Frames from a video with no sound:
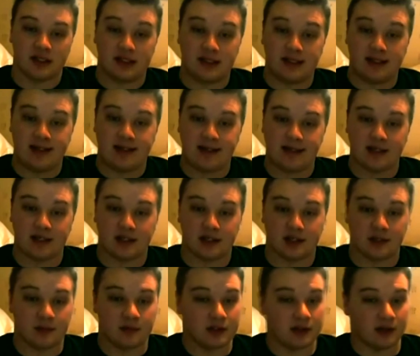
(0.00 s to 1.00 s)
the
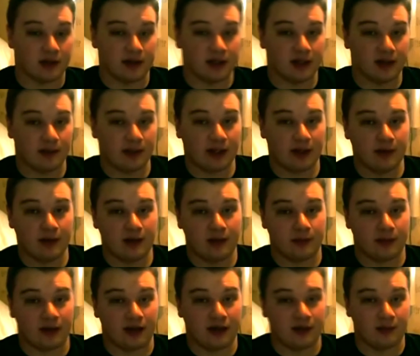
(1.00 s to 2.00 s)
ships that are going to be coming up
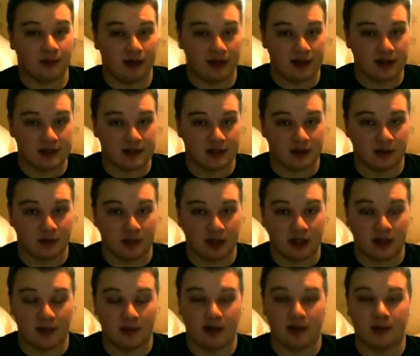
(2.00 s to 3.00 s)
and the planes that are going to be
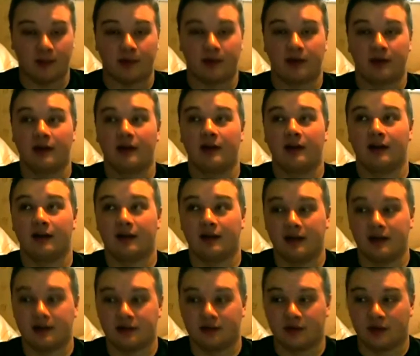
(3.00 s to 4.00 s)
coming up
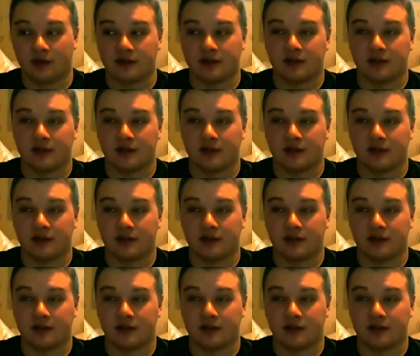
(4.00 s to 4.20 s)
later on.